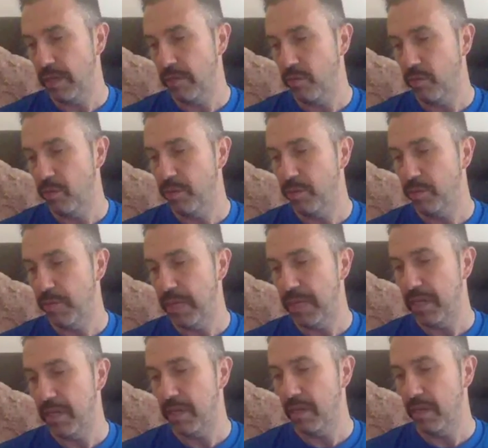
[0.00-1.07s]
I've always
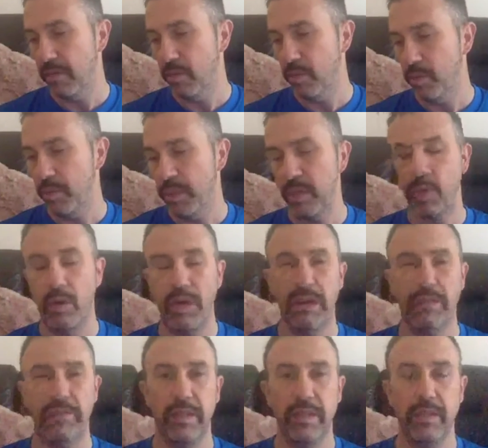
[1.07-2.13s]
been quite
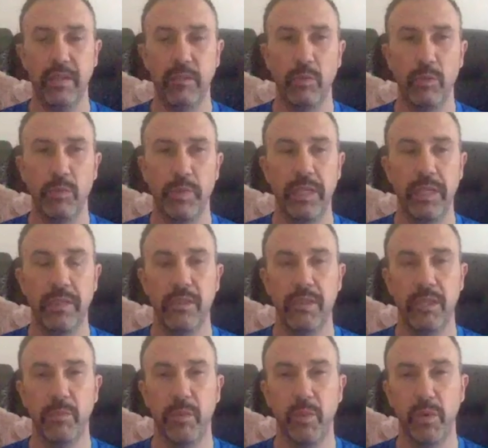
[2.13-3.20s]
athletic, always been into
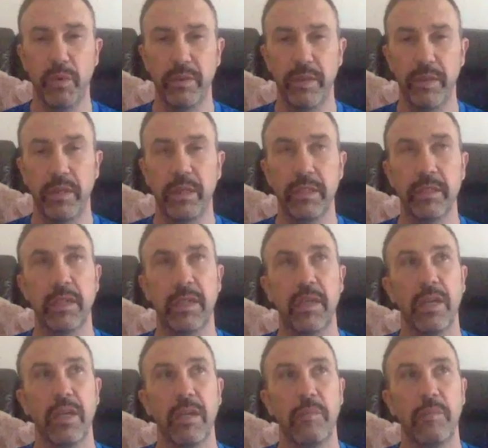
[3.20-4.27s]
sport and things,
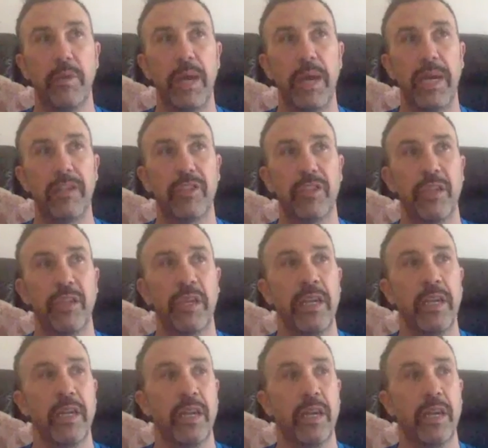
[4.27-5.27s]
but actually,